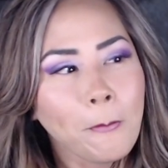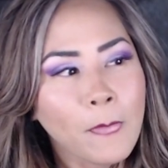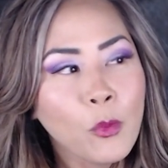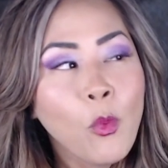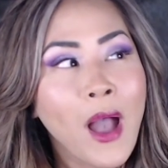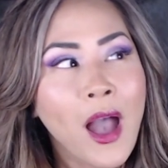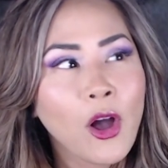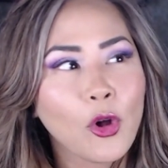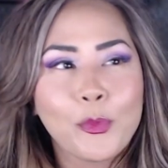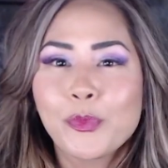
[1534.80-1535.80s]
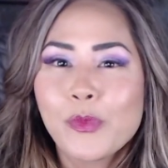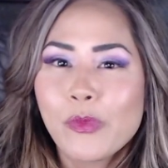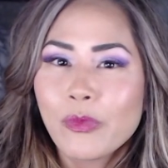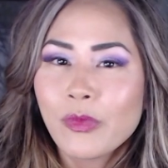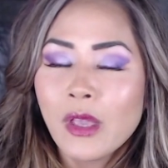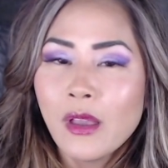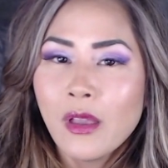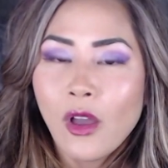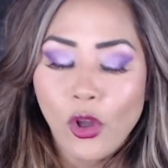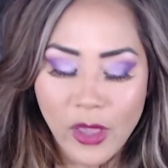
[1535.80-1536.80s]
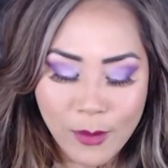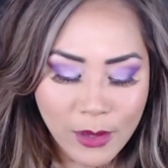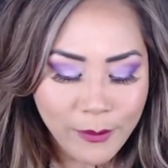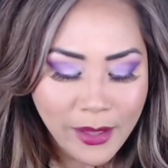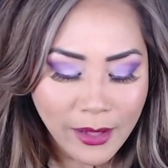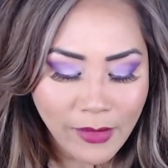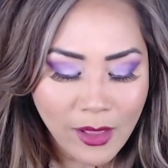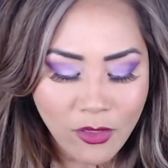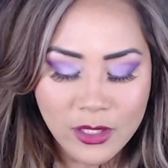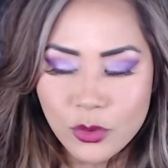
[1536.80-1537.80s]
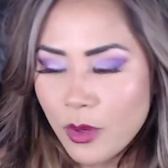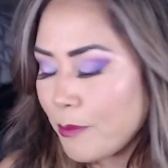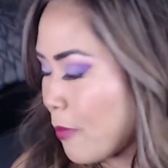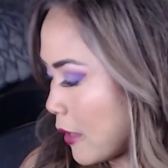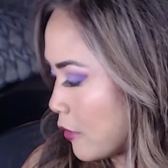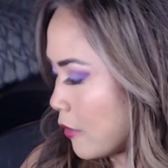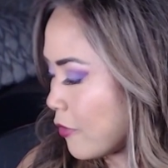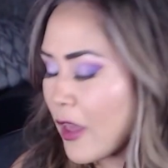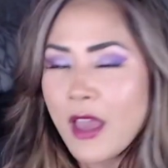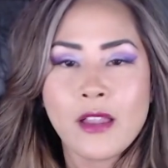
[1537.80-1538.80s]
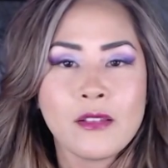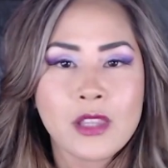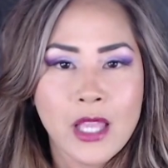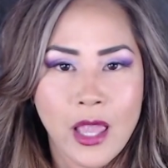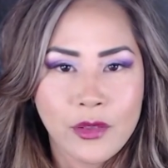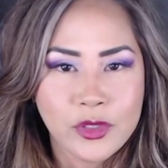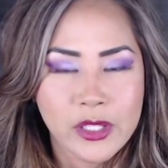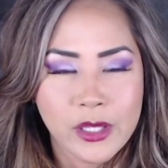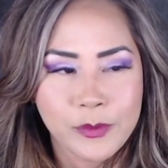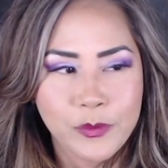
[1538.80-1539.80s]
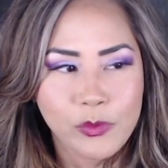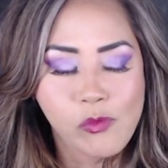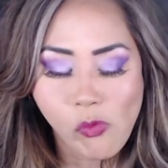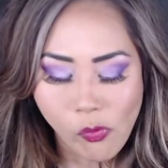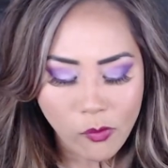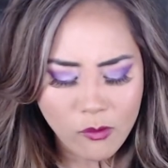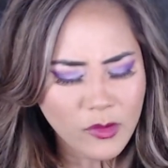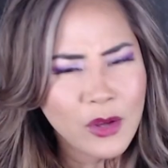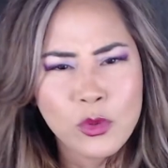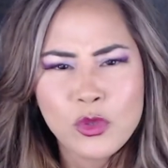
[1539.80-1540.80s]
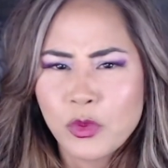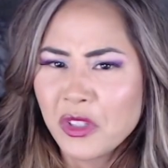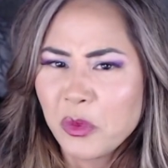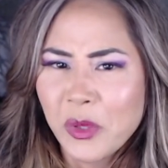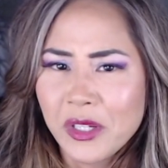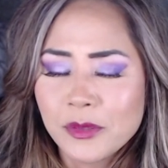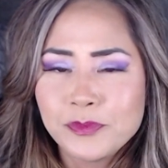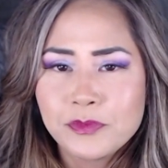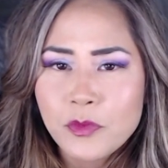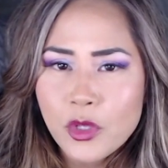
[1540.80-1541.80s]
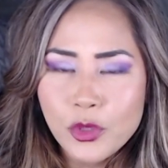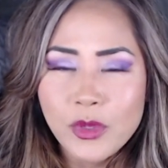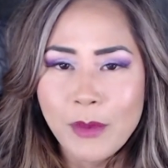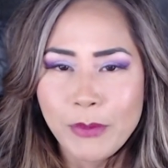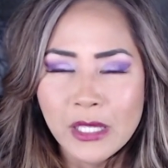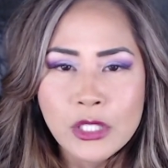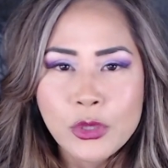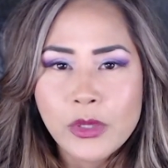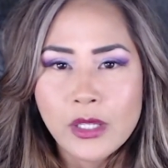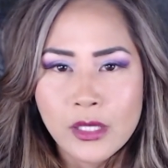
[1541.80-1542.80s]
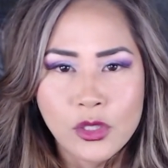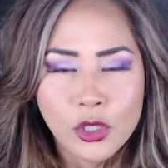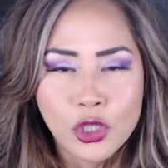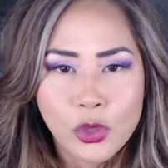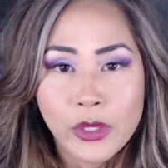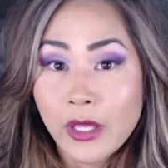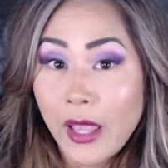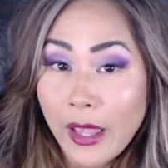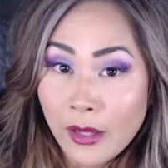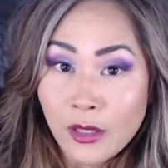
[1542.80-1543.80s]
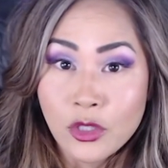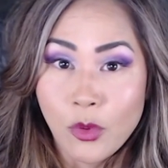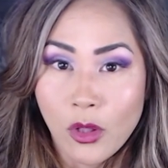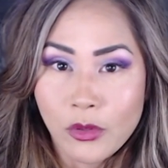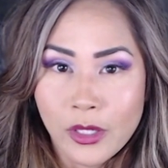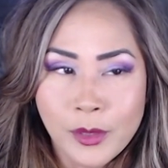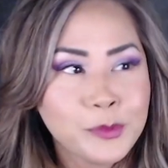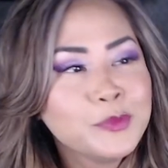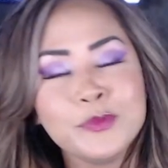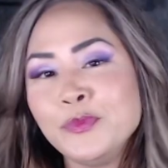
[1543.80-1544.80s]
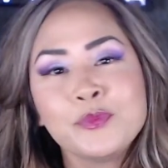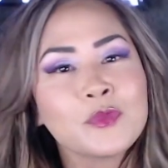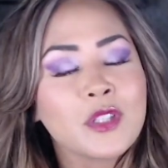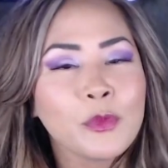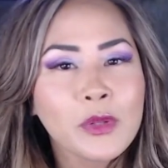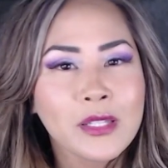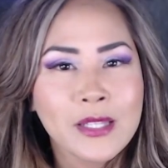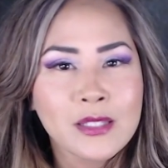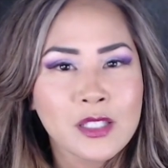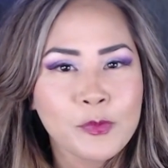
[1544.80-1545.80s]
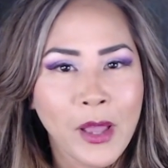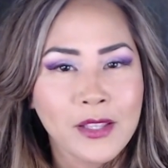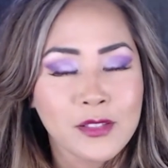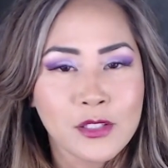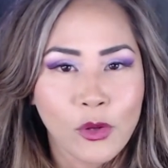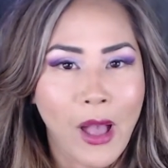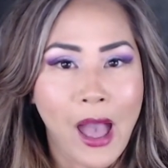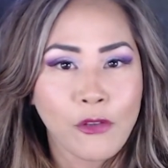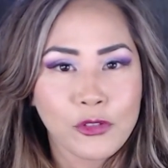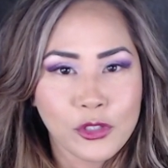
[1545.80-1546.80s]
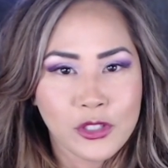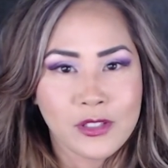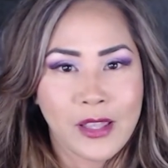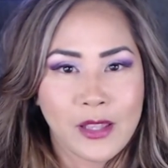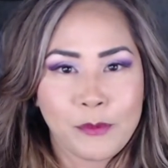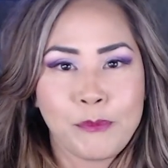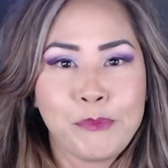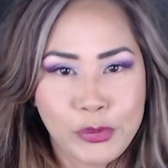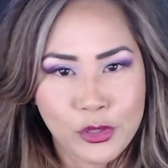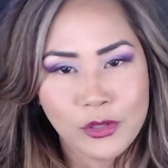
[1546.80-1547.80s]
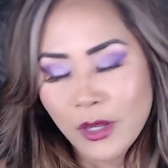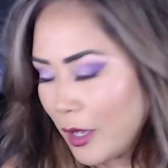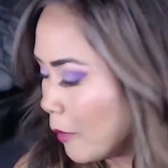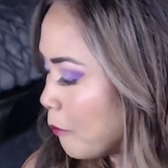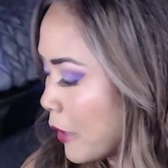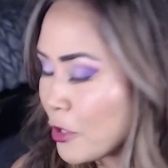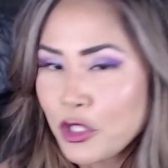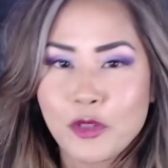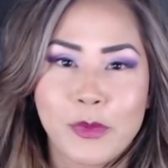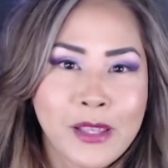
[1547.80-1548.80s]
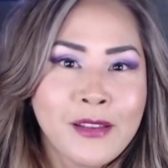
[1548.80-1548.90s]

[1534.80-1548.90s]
Wow. Okay, maybe I like this one better than the KFC. That was really weird. So when I bit into it and I started chewing it and I swallowed it, didn't really taste the spice until after, just like, psh, punched me.